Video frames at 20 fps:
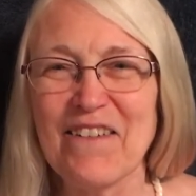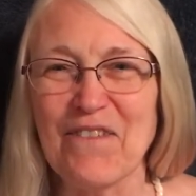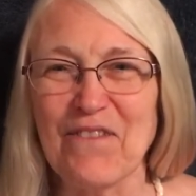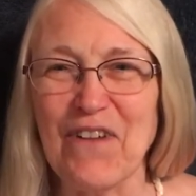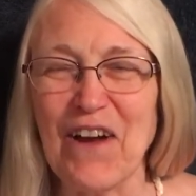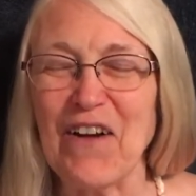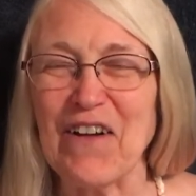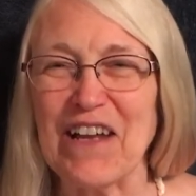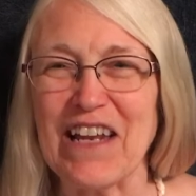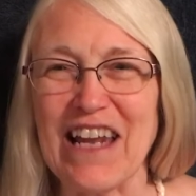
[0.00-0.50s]

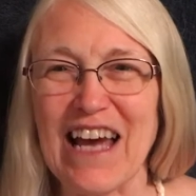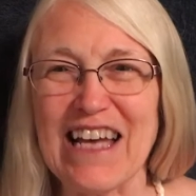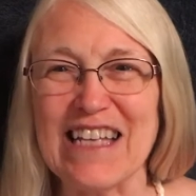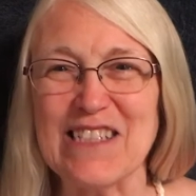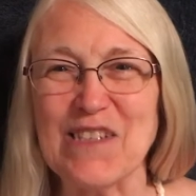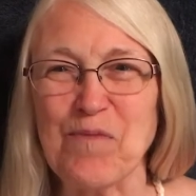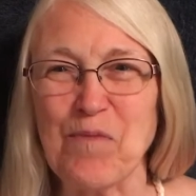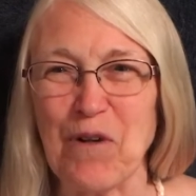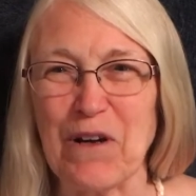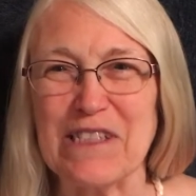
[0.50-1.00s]
Very
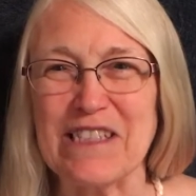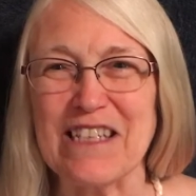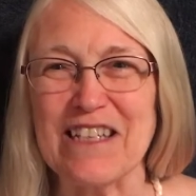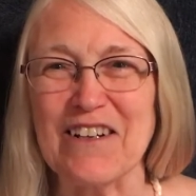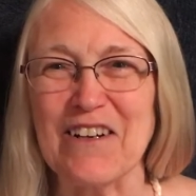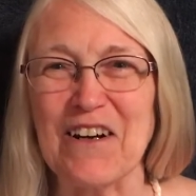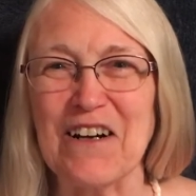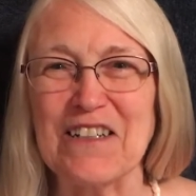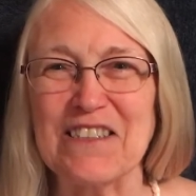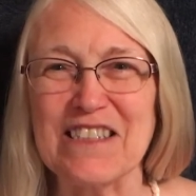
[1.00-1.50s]
nice, boys and
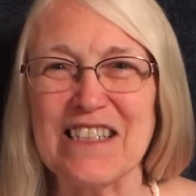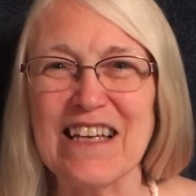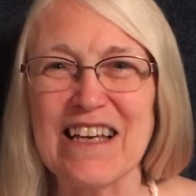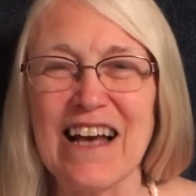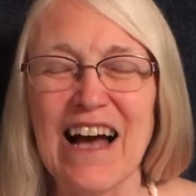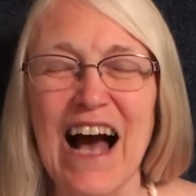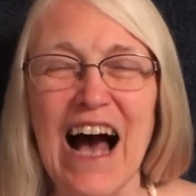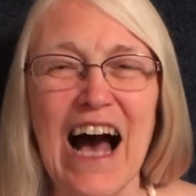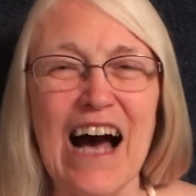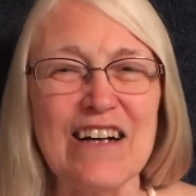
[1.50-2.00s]
girls.
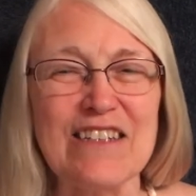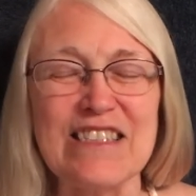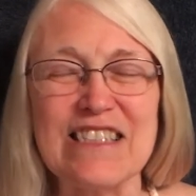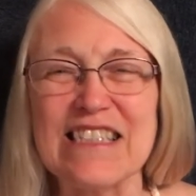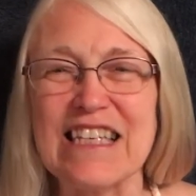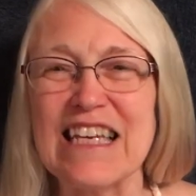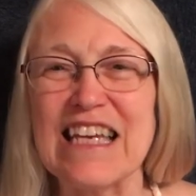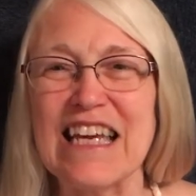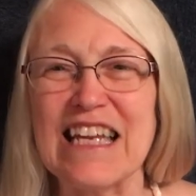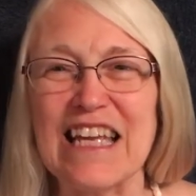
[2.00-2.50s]
I'll
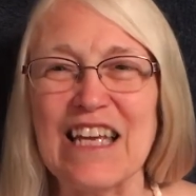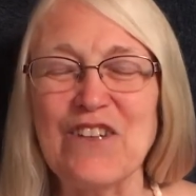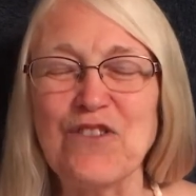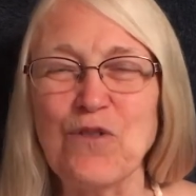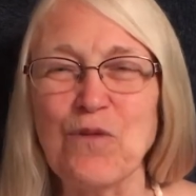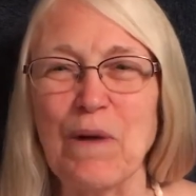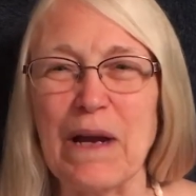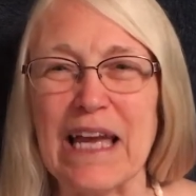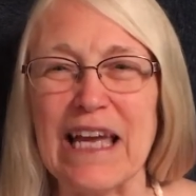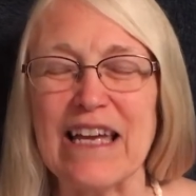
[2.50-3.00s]
sing it each
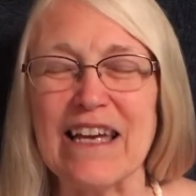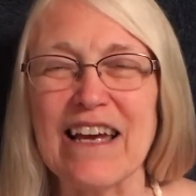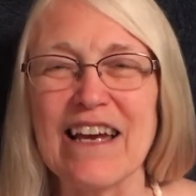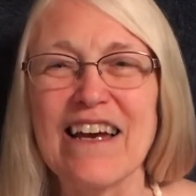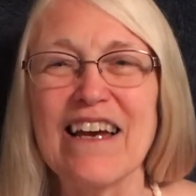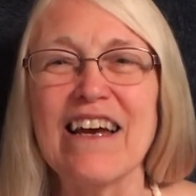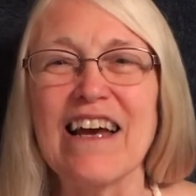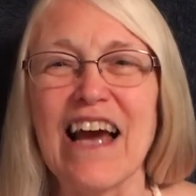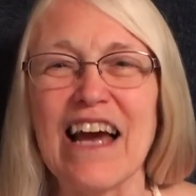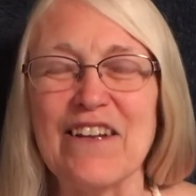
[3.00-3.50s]
week
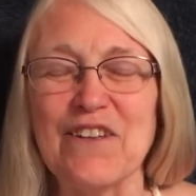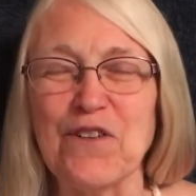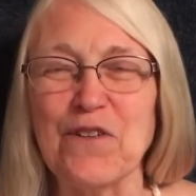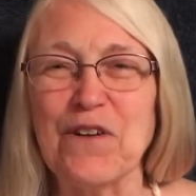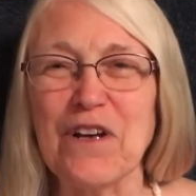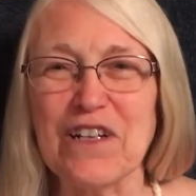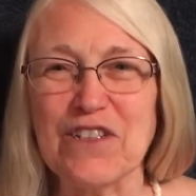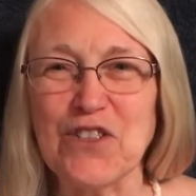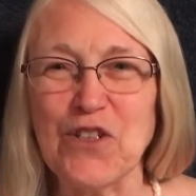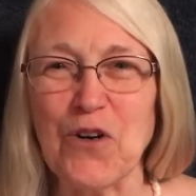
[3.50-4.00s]
and you
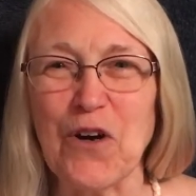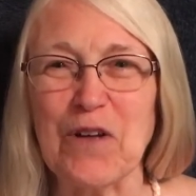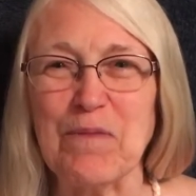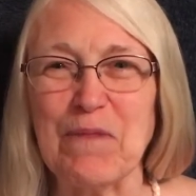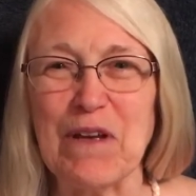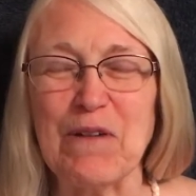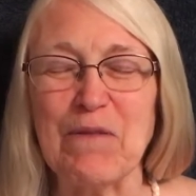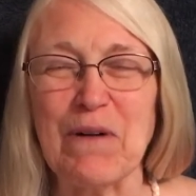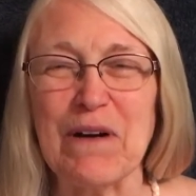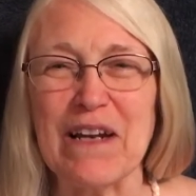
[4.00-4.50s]
can join
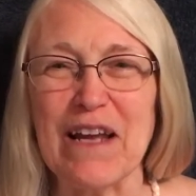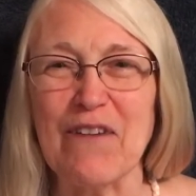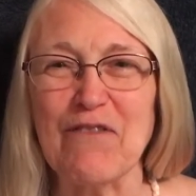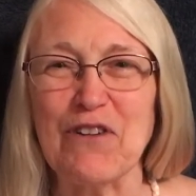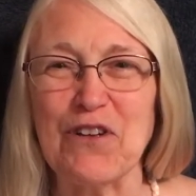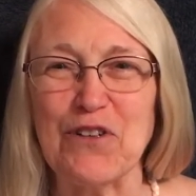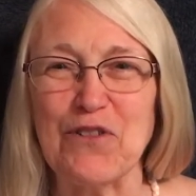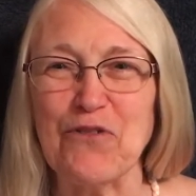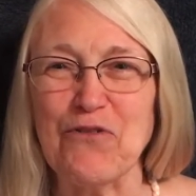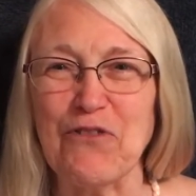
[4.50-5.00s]
me whenever
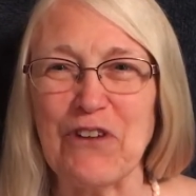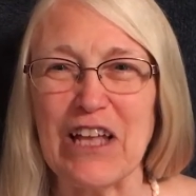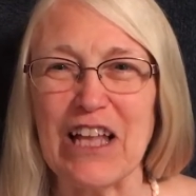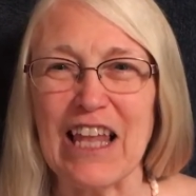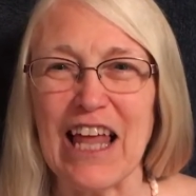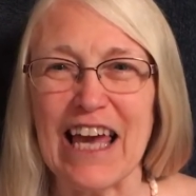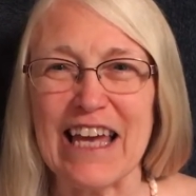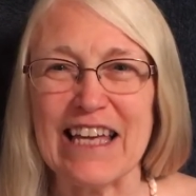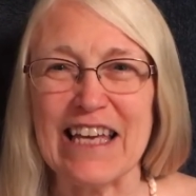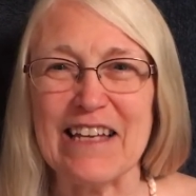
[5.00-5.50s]
you feel
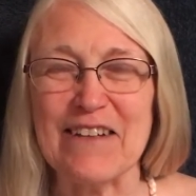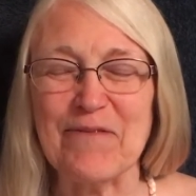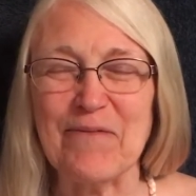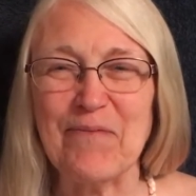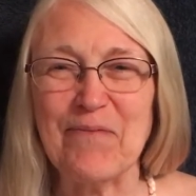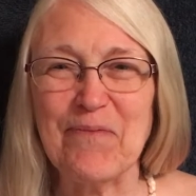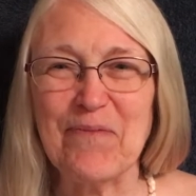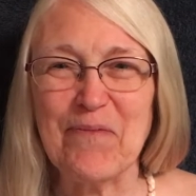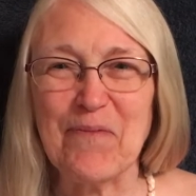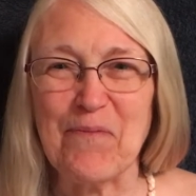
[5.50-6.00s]
like it.
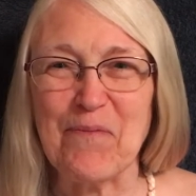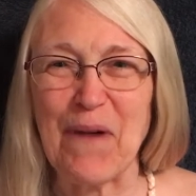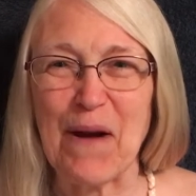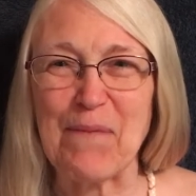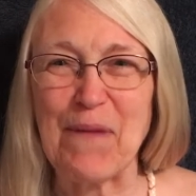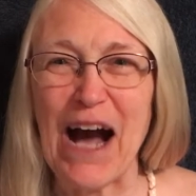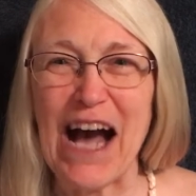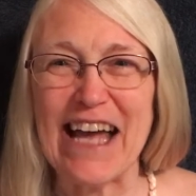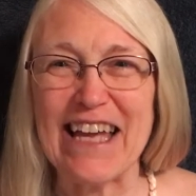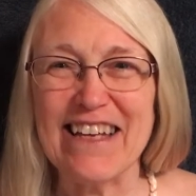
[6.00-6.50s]

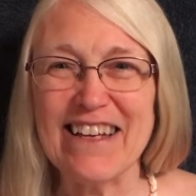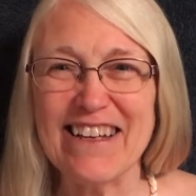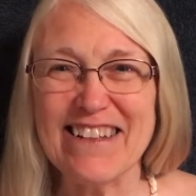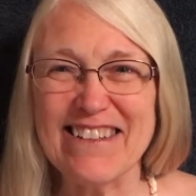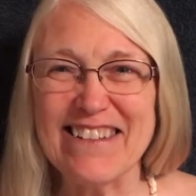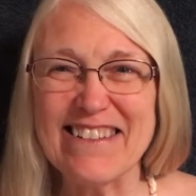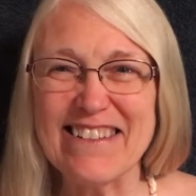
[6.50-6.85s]
Bye-bye.